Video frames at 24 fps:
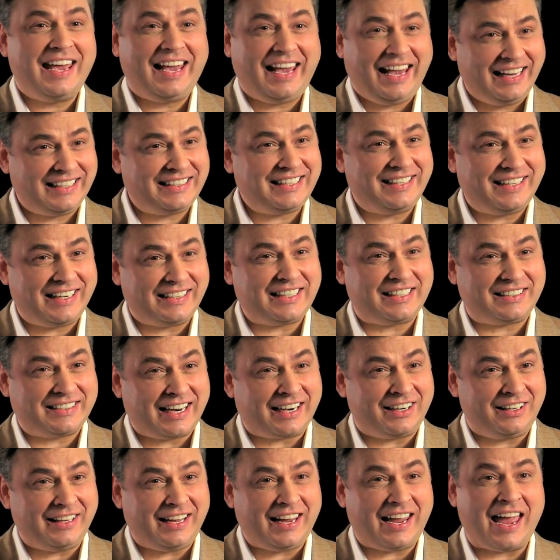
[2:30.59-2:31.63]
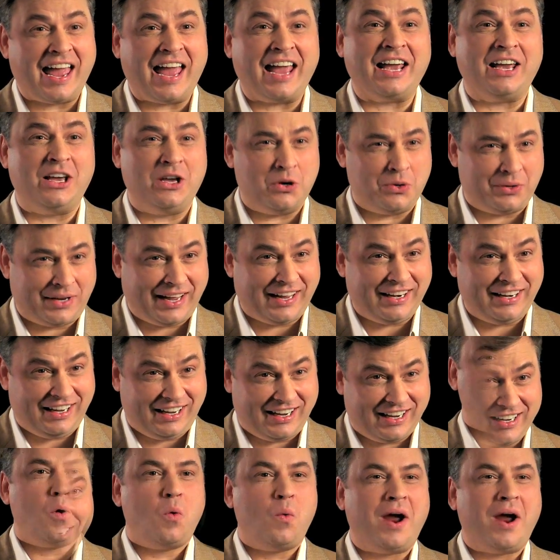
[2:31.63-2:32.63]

isn't necessarily a good idea.